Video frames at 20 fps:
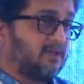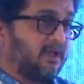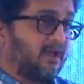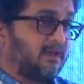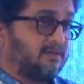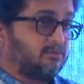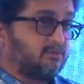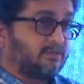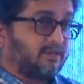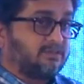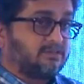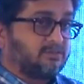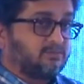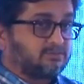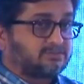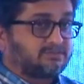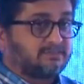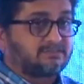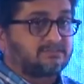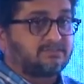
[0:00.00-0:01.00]
and you can
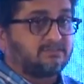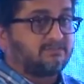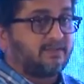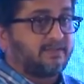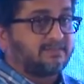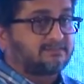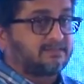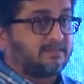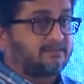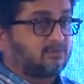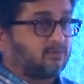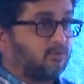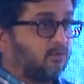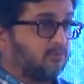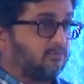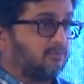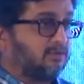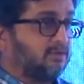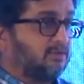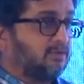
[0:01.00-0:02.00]
use this device at
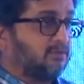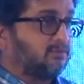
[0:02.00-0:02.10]
home